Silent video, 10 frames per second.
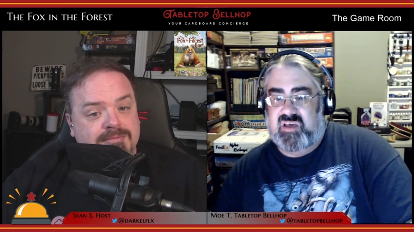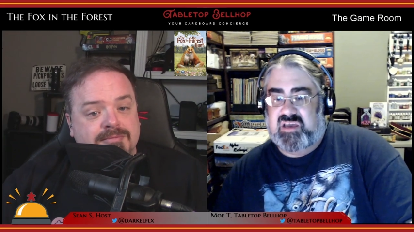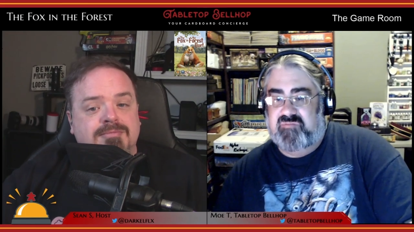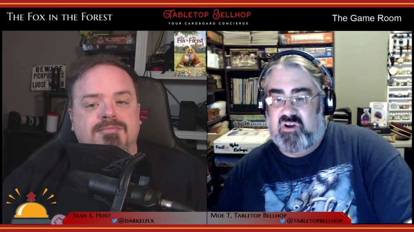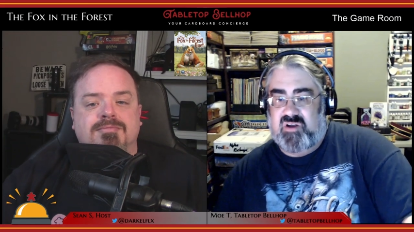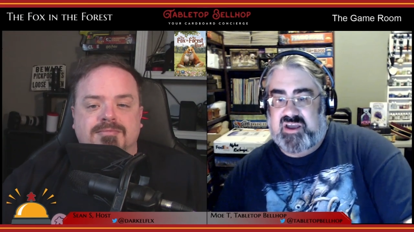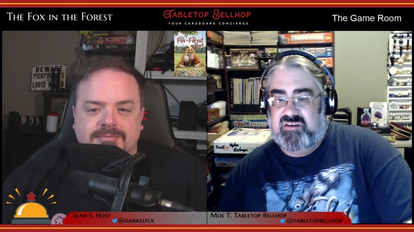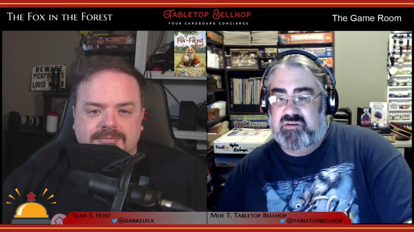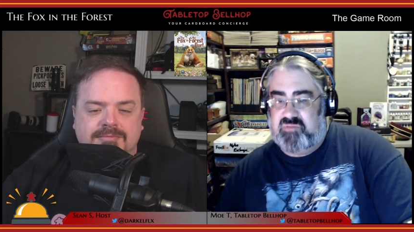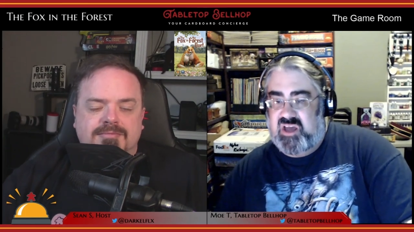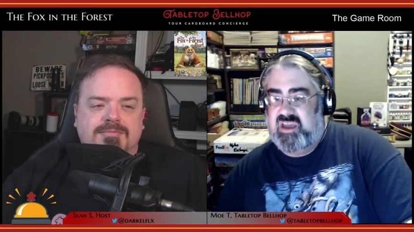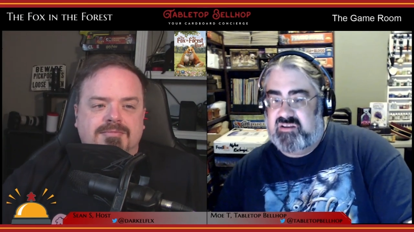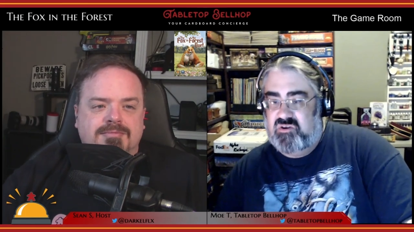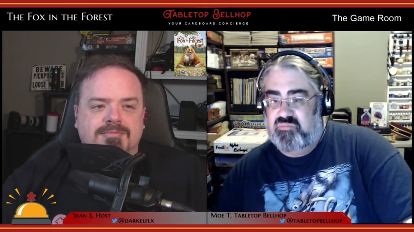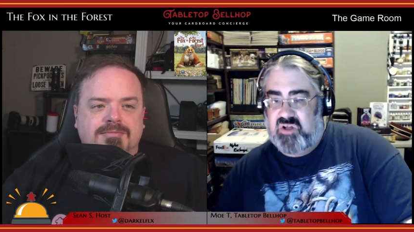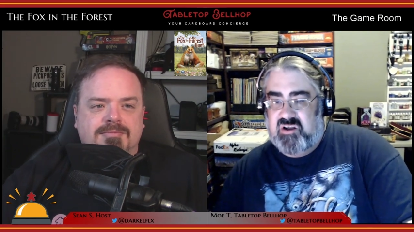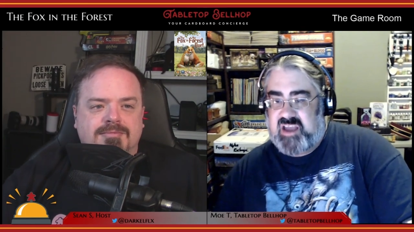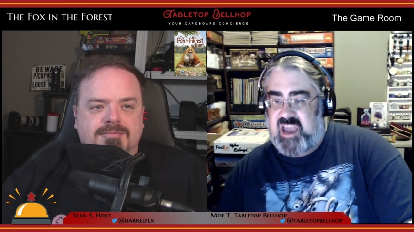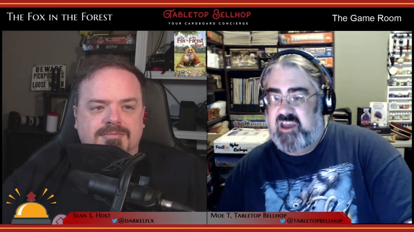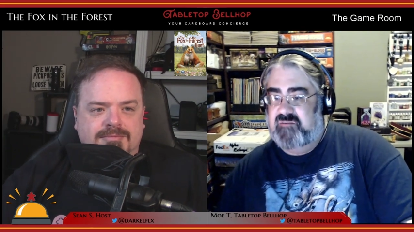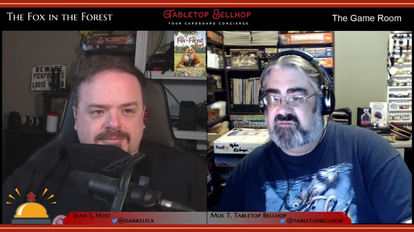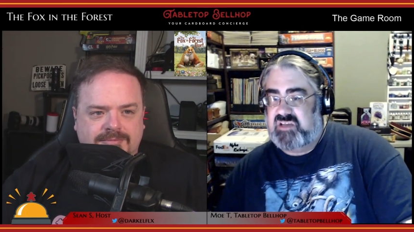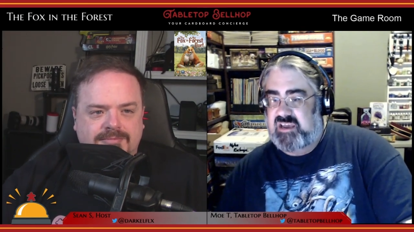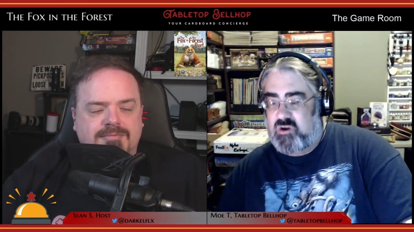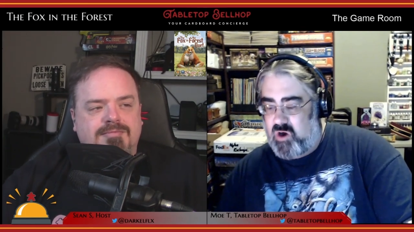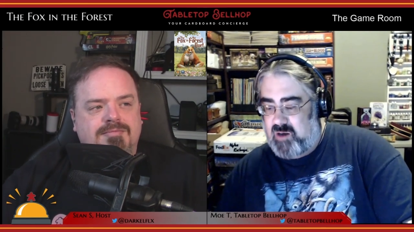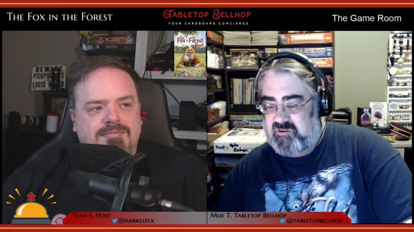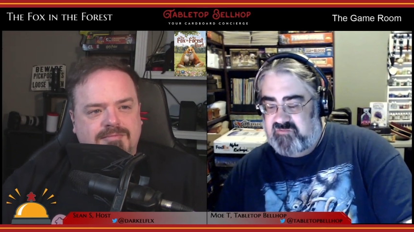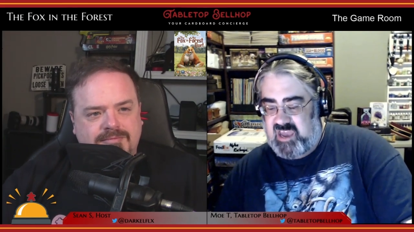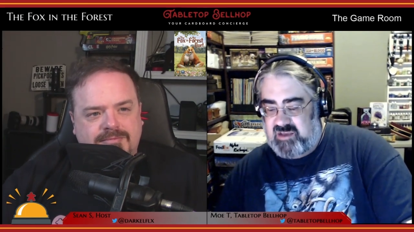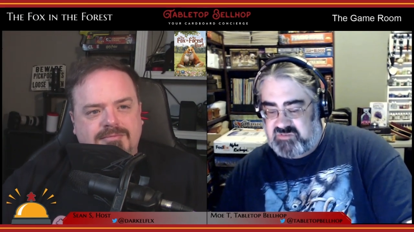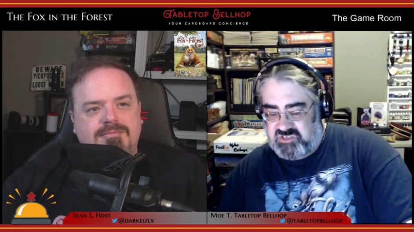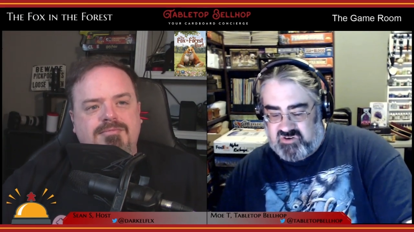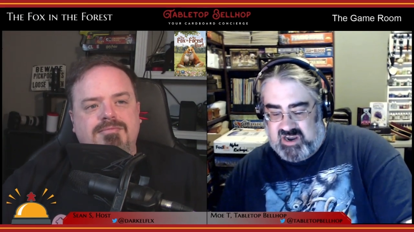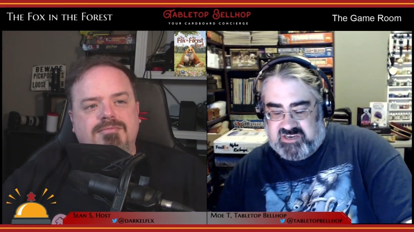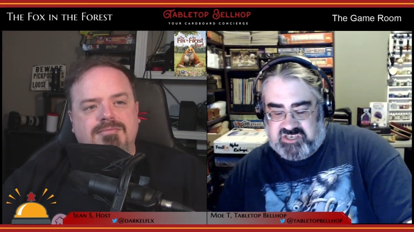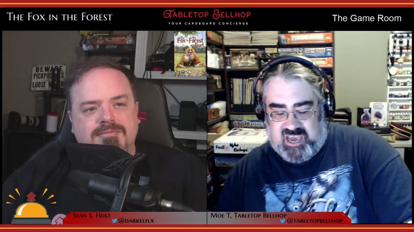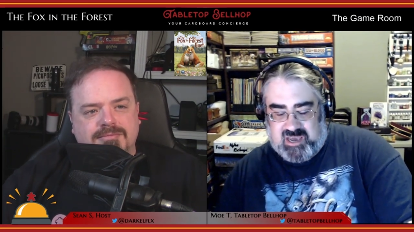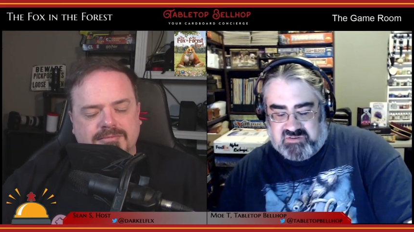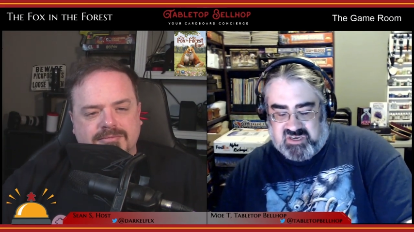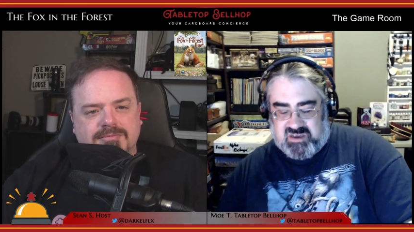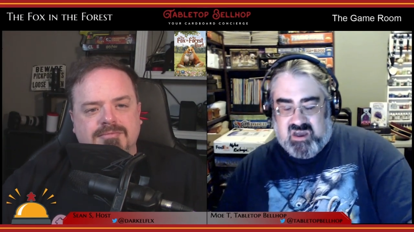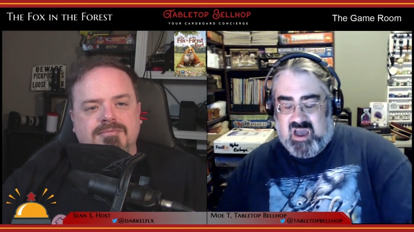Speaker 1: Like if you're into playing two player games and cooperative games and strategy games, like